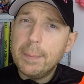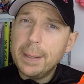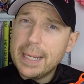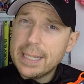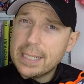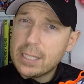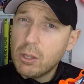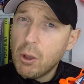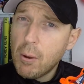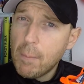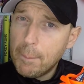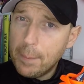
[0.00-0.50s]
but
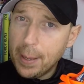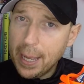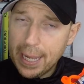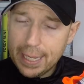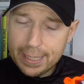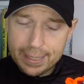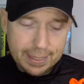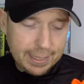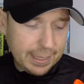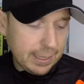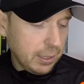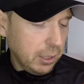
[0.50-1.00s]
that's not a
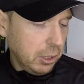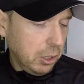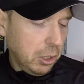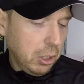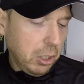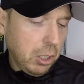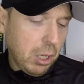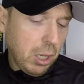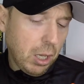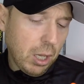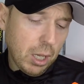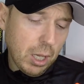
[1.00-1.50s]
bad thing.
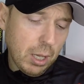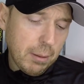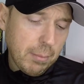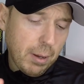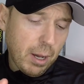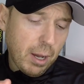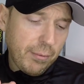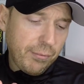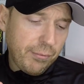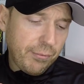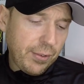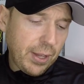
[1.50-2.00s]

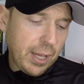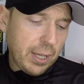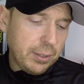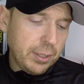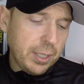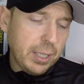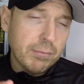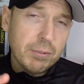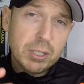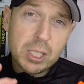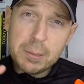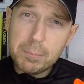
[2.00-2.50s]
I
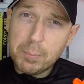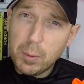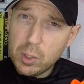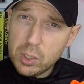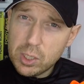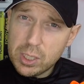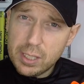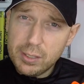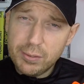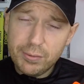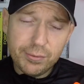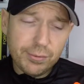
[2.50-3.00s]
found it
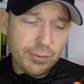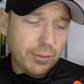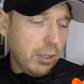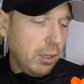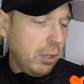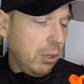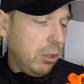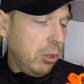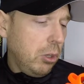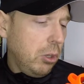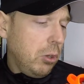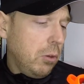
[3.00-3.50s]
responsive,
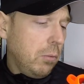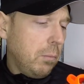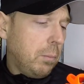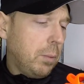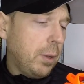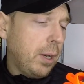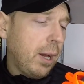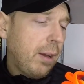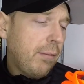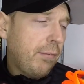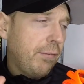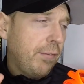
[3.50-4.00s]

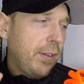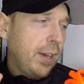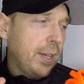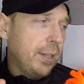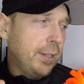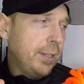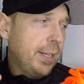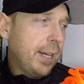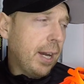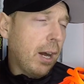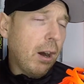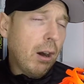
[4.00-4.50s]
but I
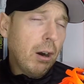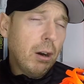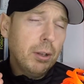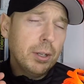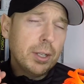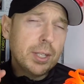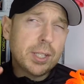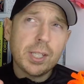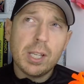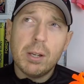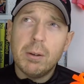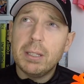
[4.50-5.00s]
found it
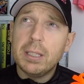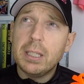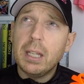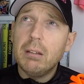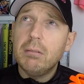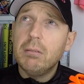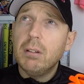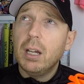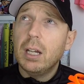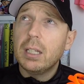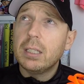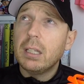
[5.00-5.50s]
harder, so I
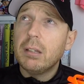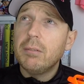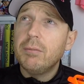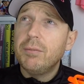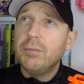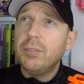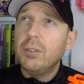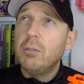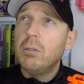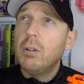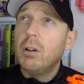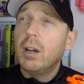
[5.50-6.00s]
don't
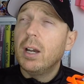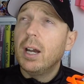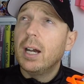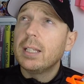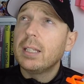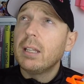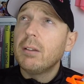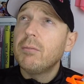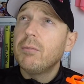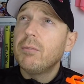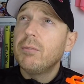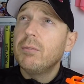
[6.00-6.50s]
feel like, I
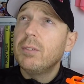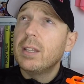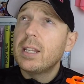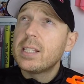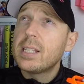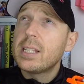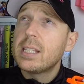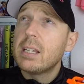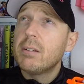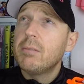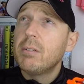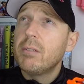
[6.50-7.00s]
don't
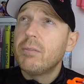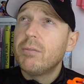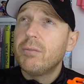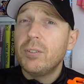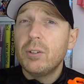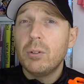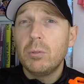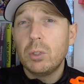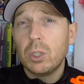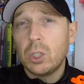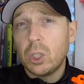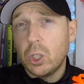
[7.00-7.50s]
necessarily
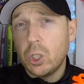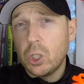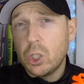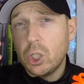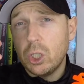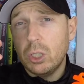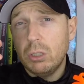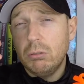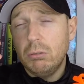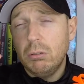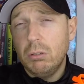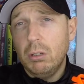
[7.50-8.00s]
feel the
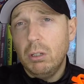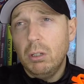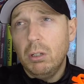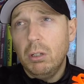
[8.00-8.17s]
cushion,